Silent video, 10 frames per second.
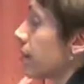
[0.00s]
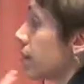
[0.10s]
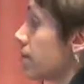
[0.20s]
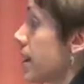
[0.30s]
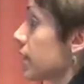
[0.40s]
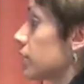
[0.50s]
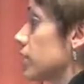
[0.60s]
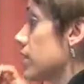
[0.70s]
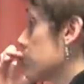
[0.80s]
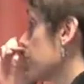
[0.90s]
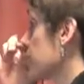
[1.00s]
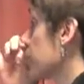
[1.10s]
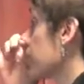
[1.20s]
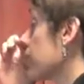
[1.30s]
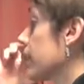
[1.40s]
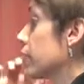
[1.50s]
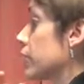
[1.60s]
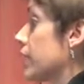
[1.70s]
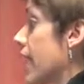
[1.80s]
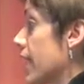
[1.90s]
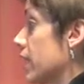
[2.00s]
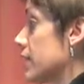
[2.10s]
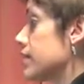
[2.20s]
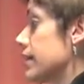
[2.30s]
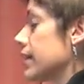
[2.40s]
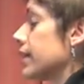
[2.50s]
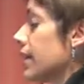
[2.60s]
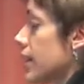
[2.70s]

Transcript: that make cheetahs particularly good at hunting.